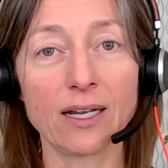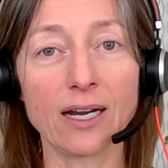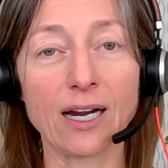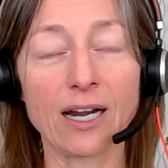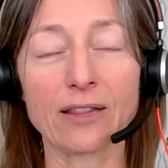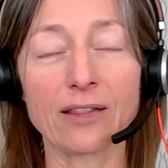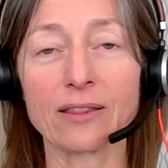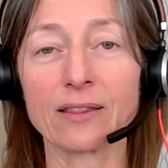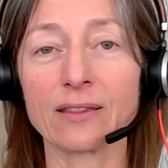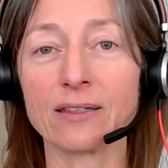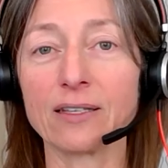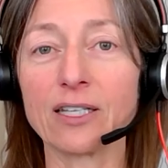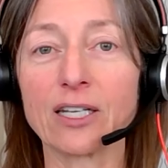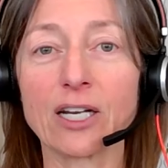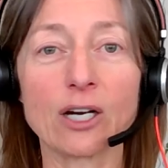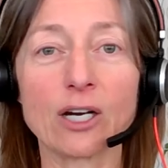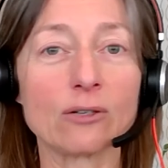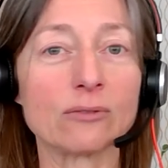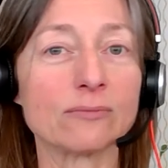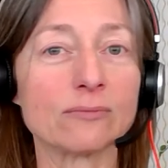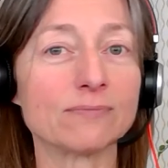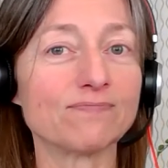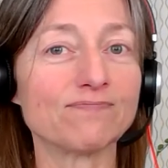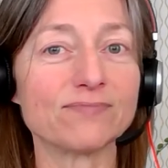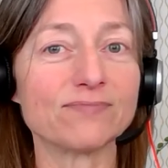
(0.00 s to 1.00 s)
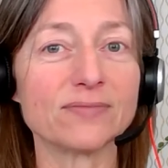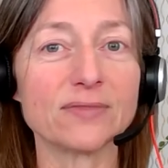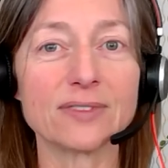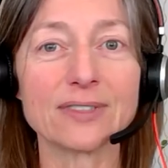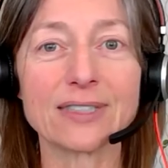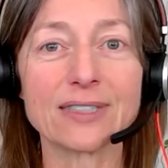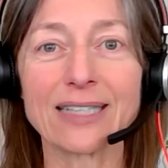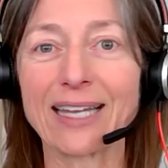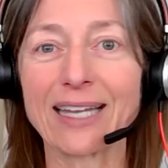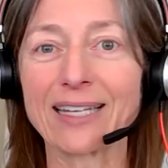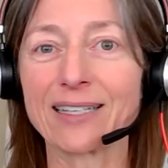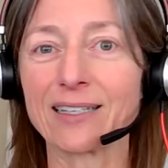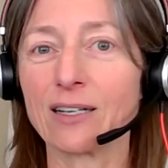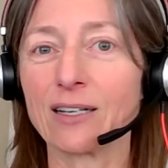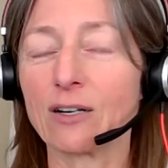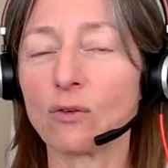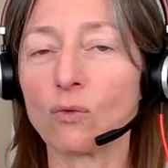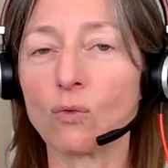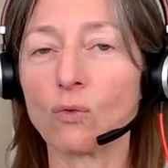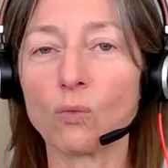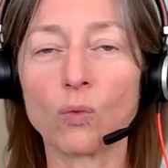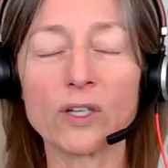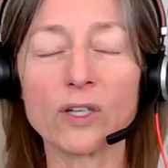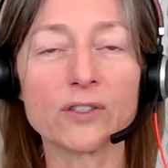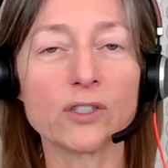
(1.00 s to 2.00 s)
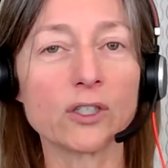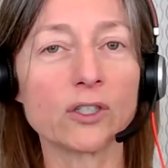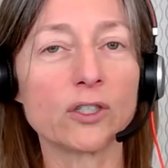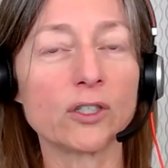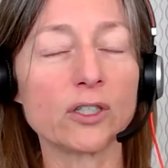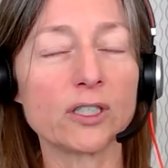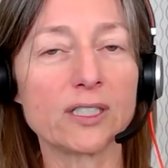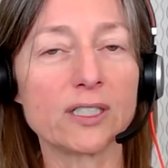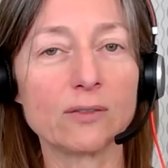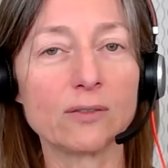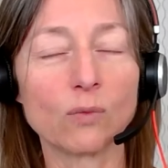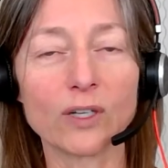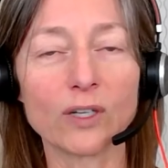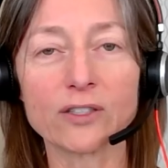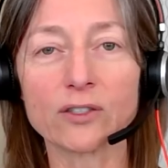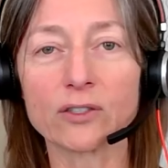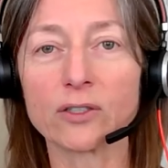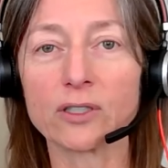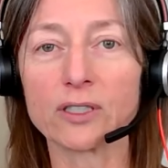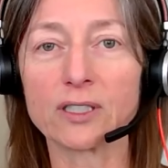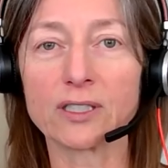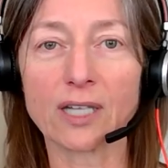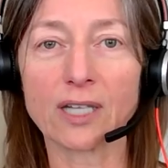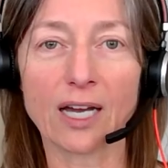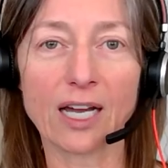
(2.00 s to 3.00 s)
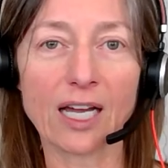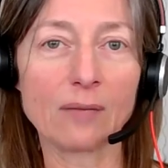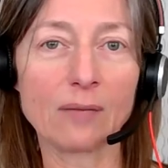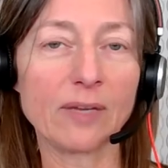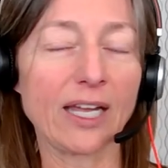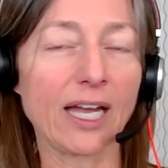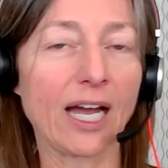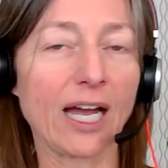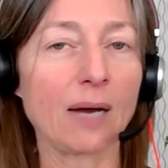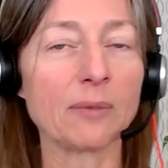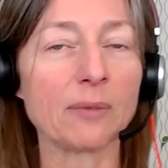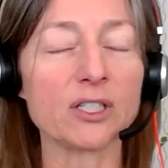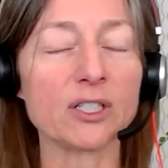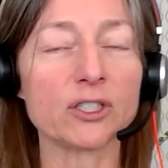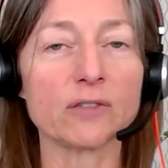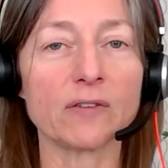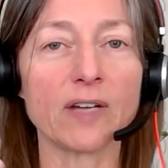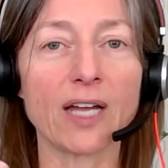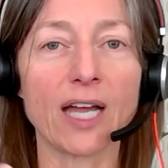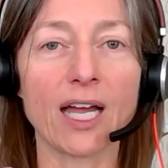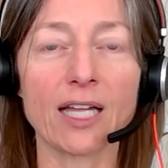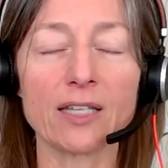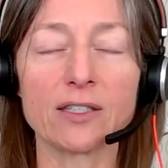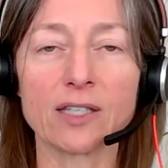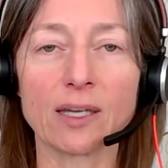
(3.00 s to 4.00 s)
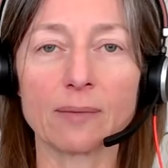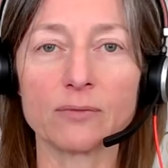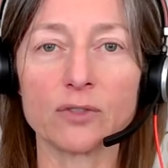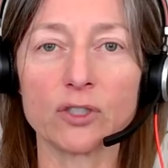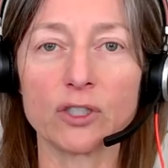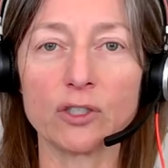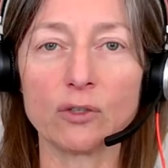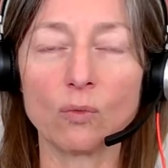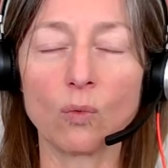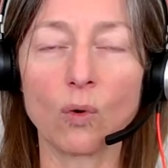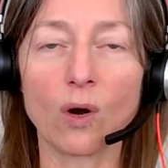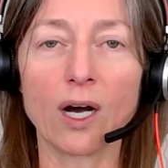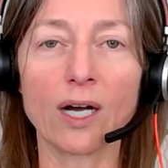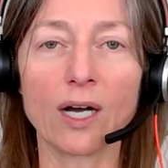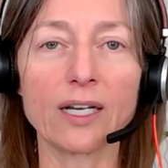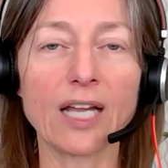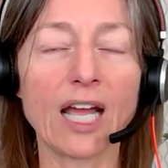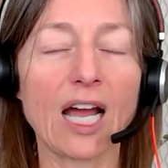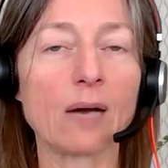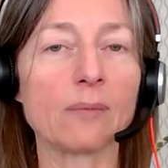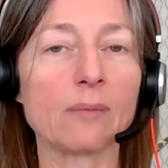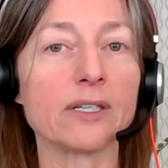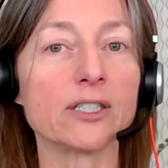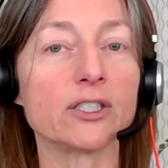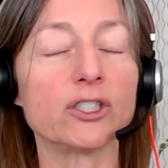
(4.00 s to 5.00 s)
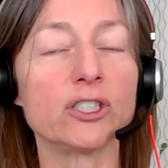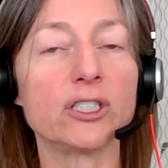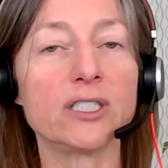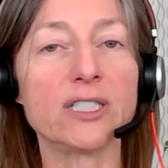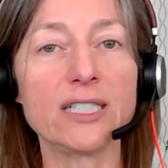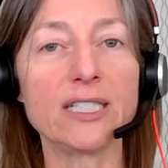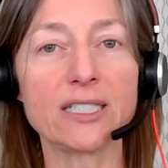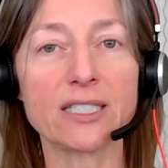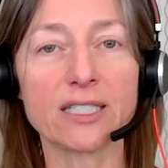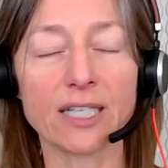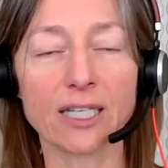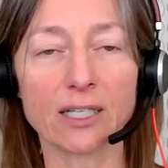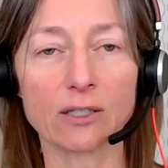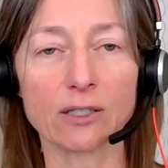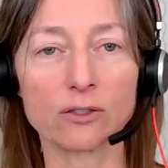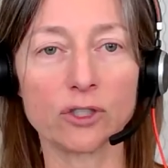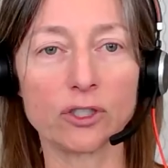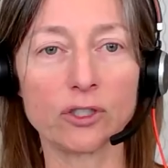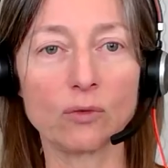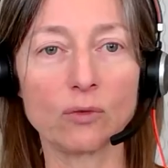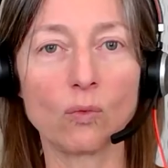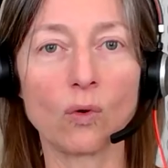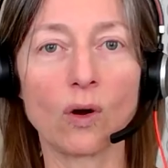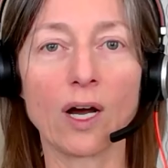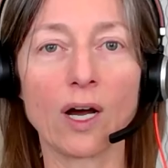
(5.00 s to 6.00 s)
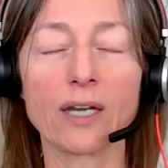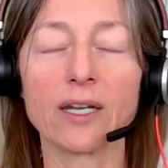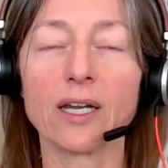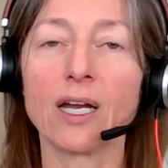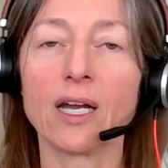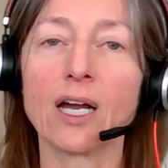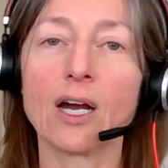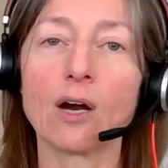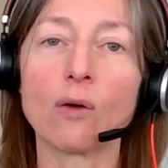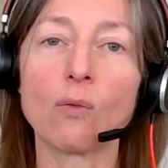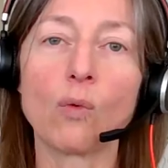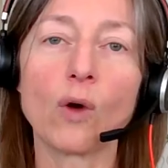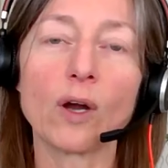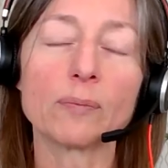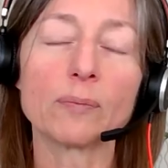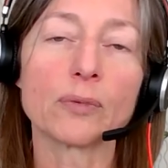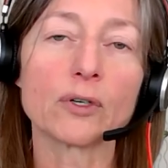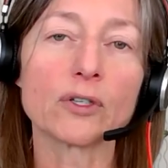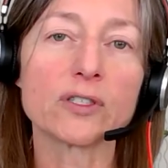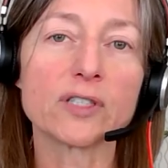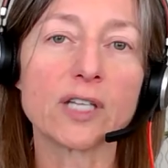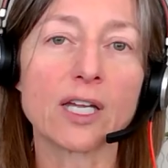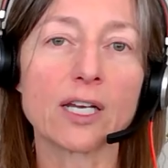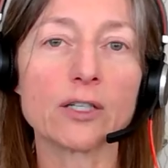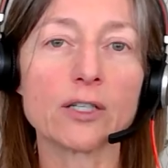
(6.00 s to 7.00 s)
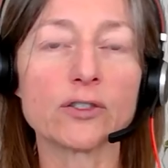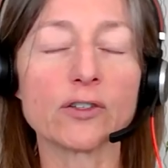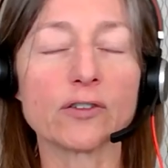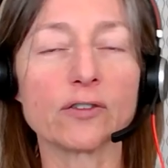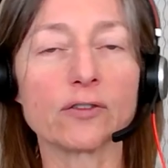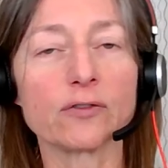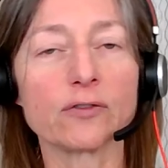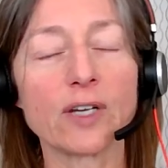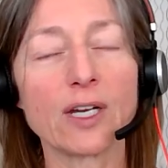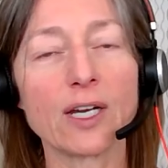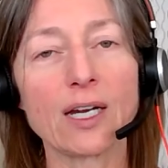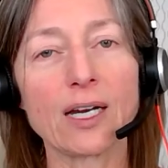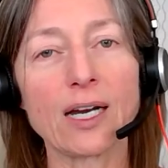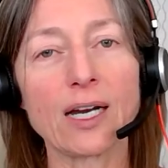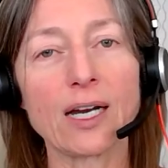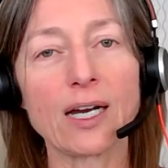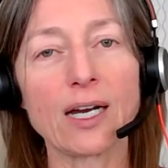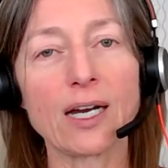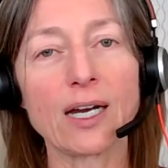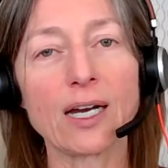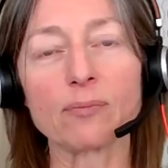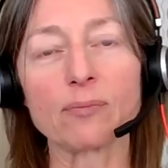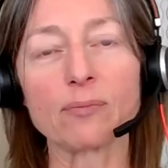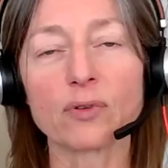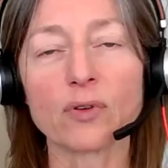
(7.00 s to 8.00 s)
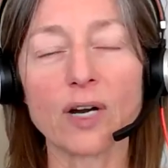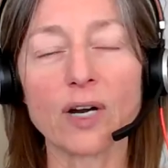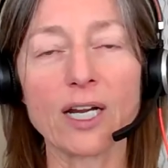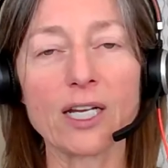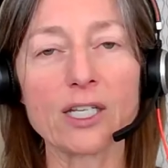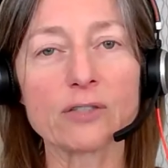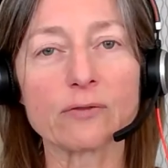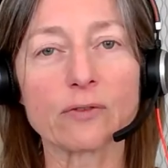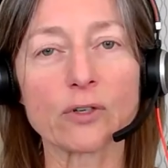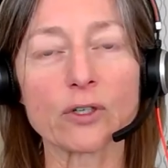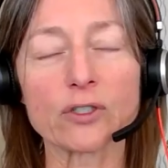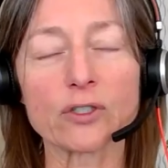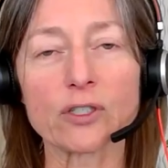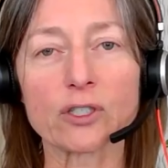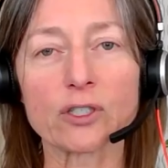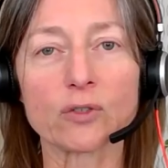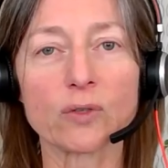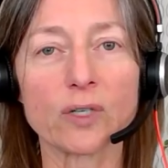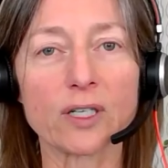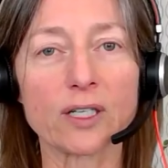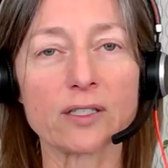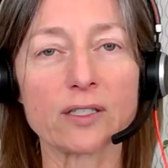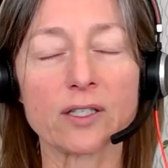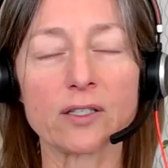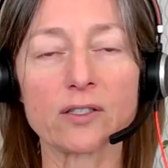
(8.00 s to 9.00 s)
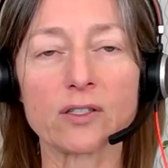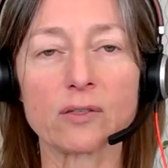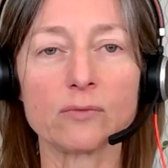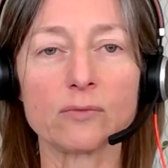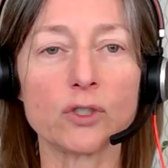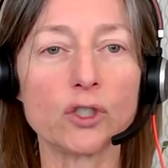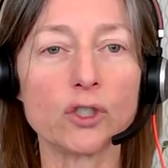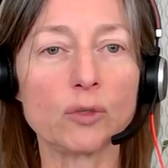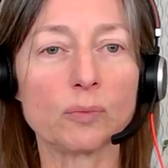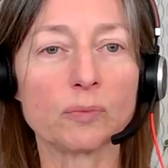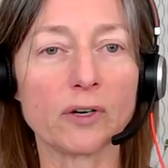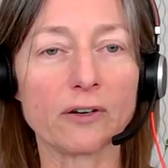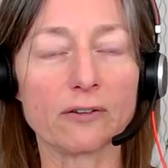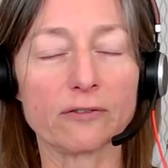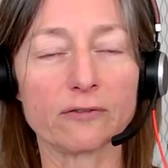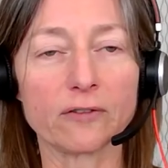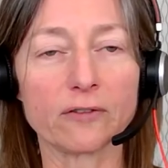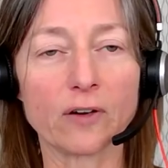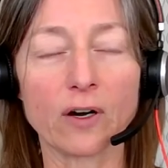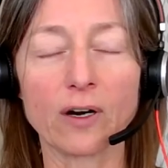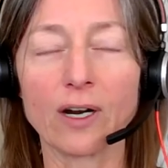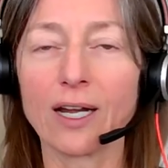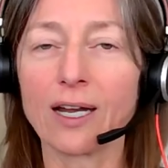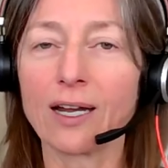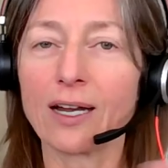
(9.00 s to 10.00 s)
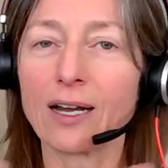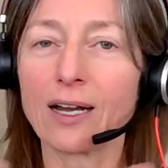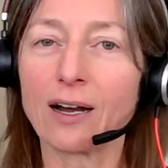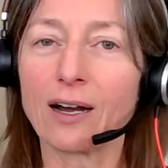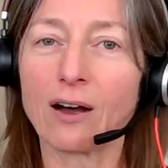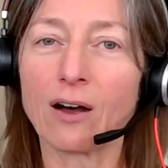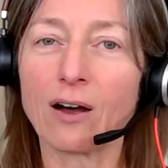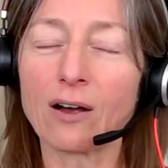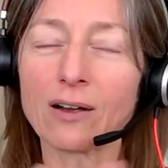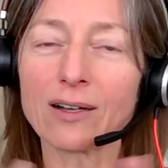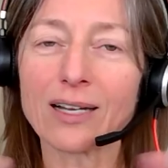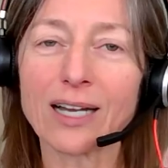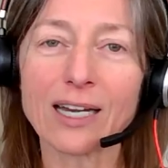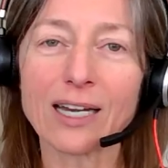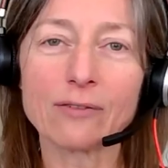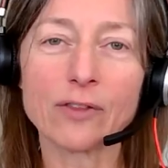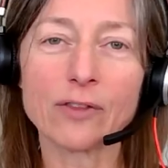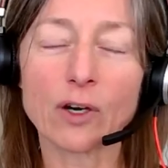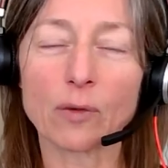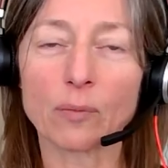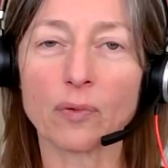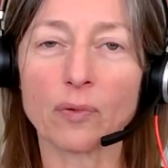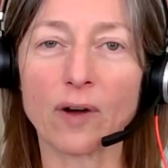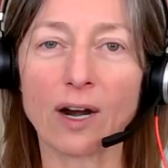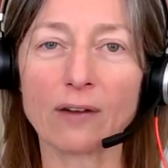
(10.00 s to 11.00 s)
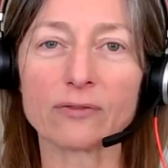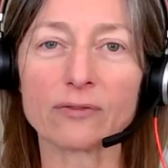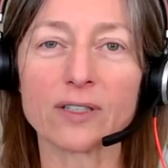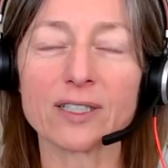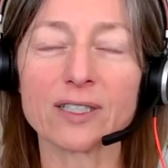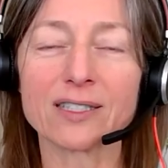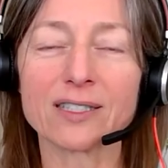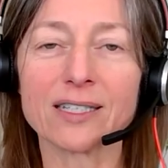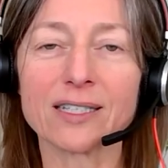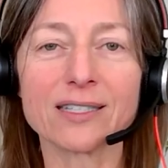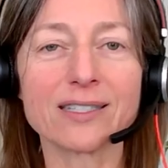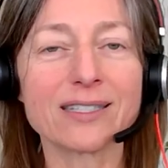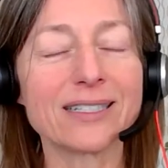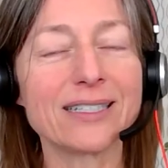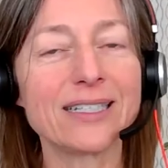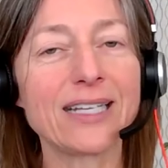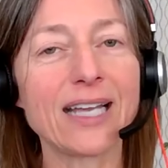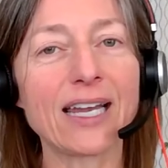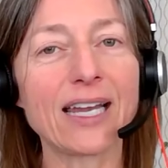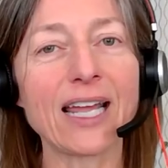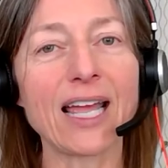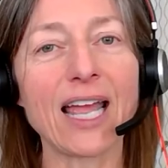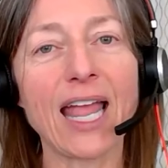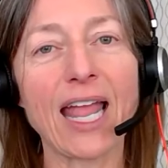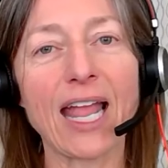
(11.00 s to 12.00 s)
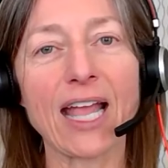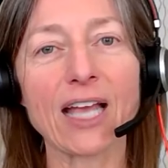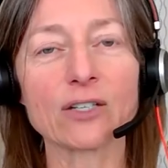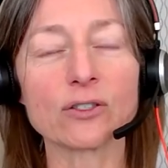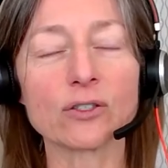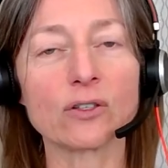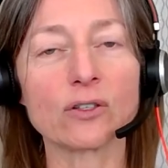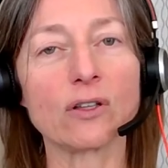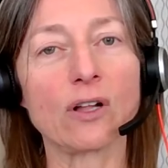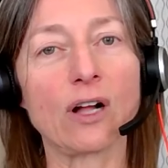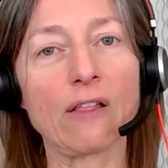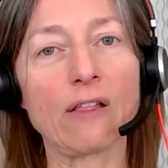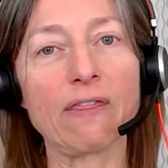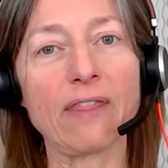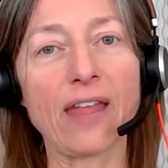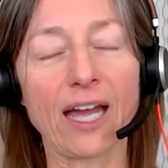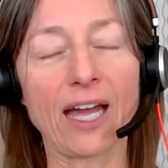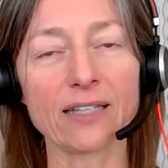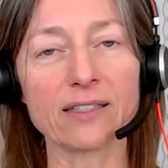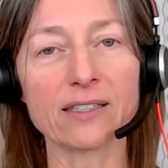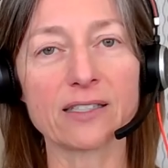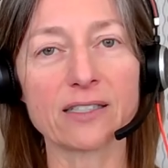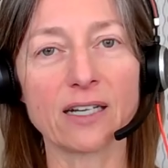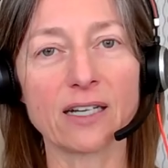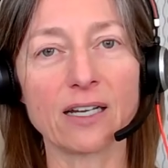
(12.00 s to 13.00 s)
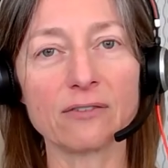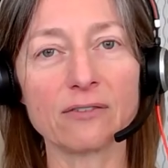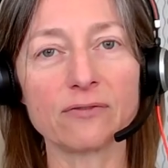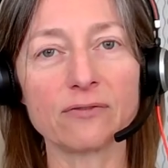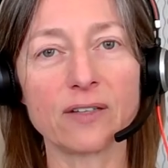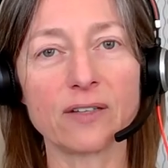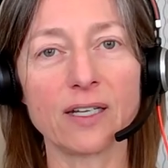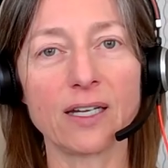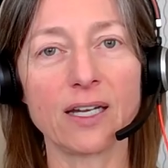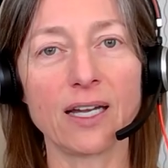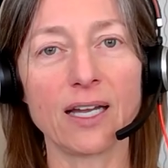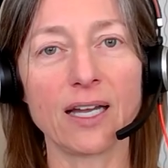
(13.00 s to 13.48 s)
And, you know, like what's a good what's good timing how much of a heads up do you want how much detail do you want what percentage of uh, praise versus criticism do you prefer all kind of their preferences get a handle on that stuff